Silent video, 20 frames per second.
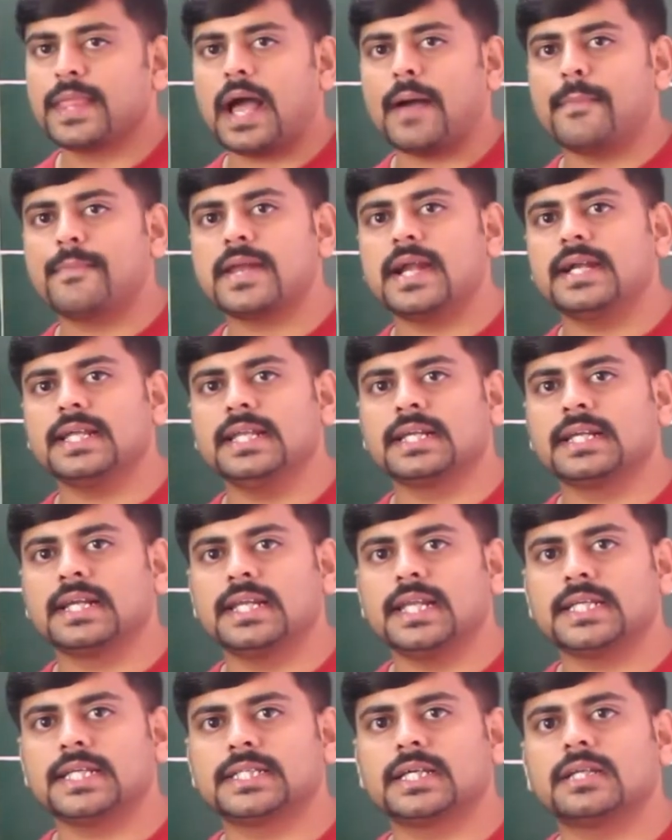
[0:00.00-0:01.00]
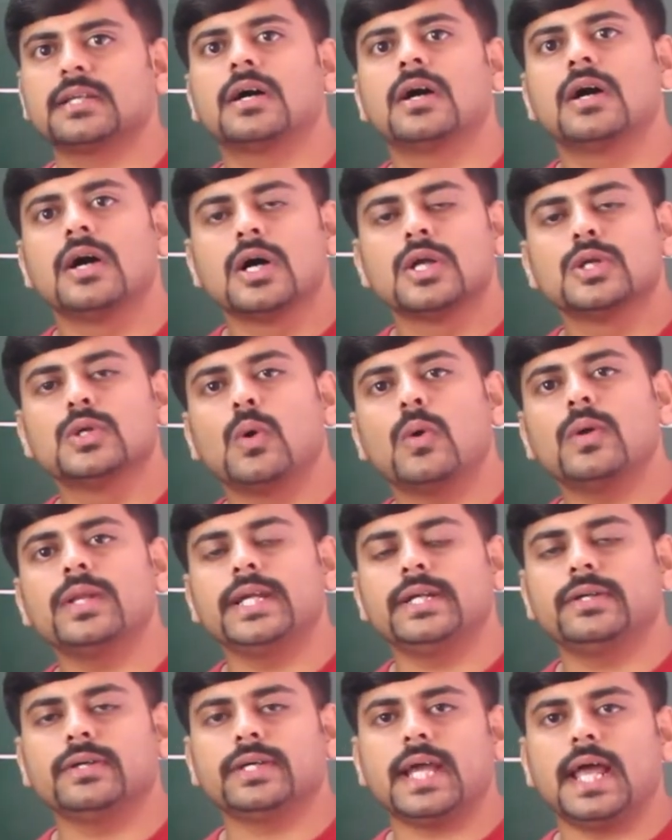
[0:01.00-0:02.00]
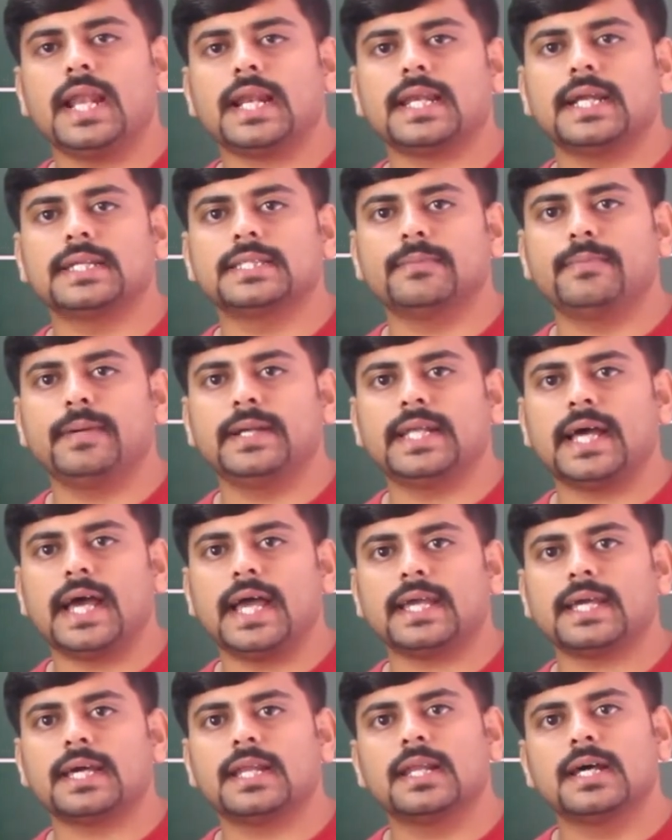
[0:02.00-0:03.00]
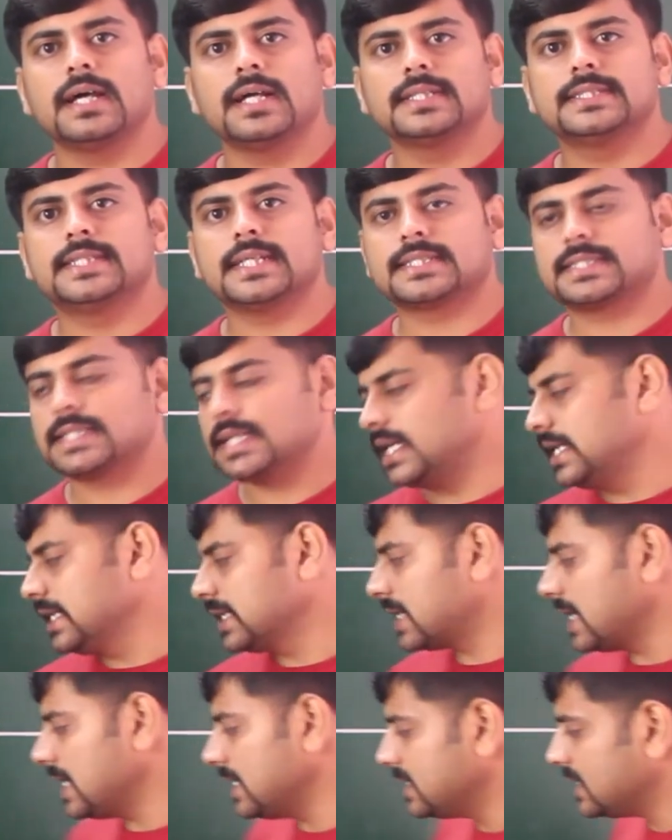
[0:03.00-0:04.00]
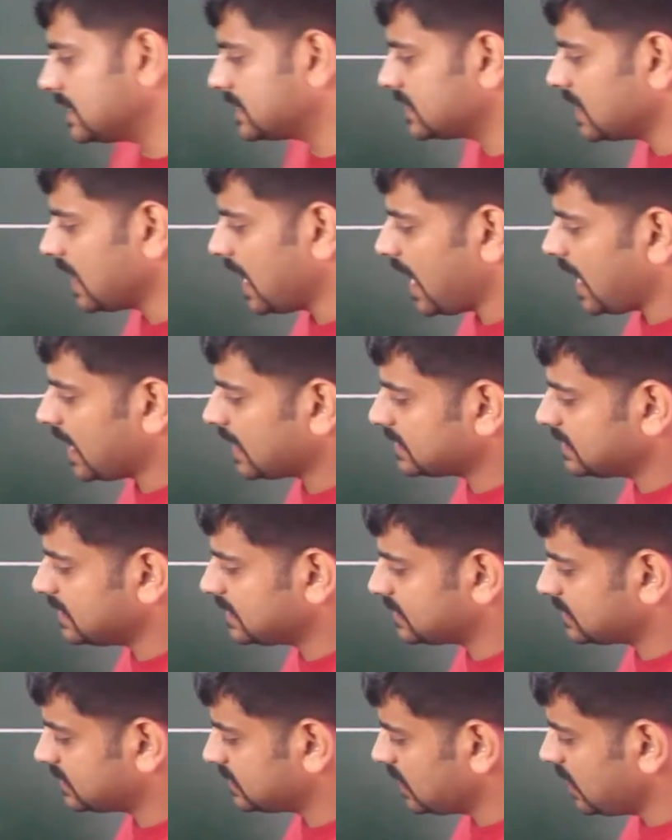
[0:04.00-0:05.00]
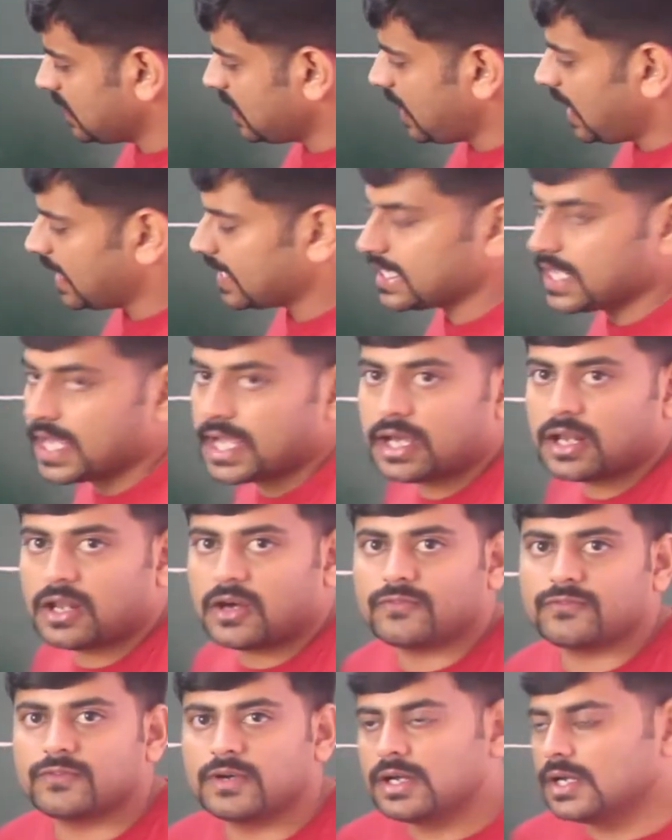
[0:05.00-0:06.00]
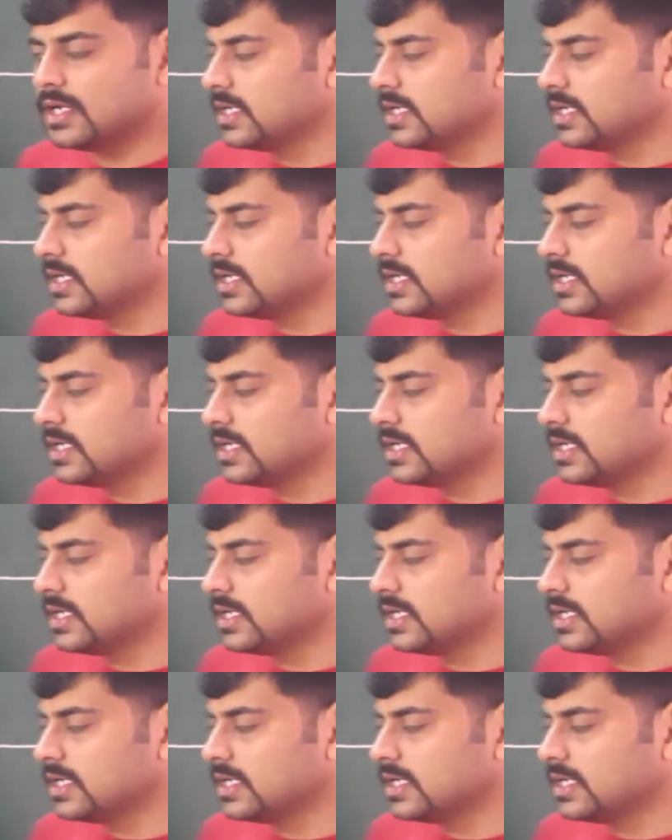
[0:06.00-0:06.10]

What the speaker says: apparent inclination. No need to calculate the beta angle. Just incline this axis at an angle of